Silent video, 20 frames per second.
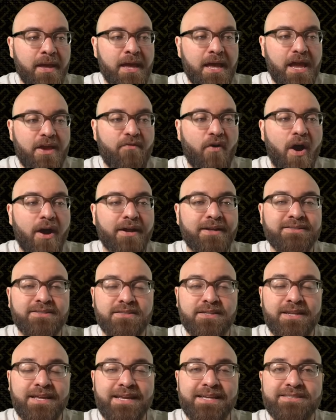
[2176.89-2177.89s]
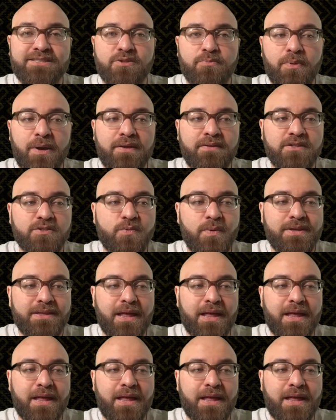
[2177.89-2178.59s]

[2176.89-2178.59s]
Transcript: If Hawkinson is to play this week,